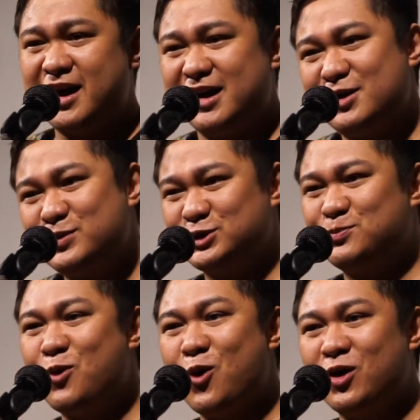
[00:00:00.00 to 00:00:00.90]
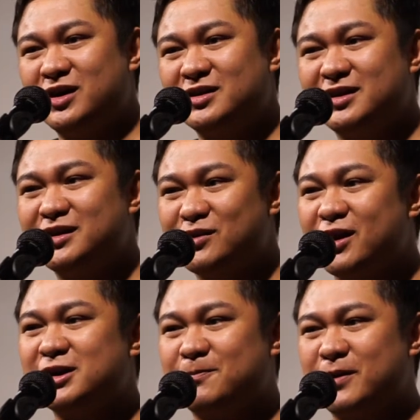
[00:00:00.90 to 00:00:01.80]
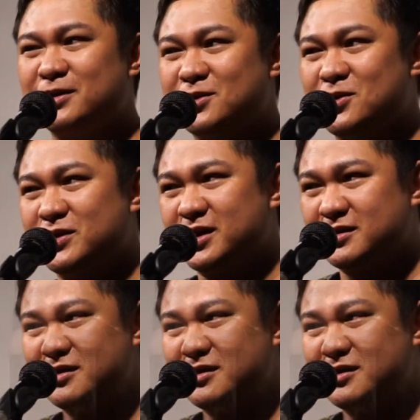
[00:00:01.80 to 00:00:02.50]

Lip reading: I was born in an archipelago that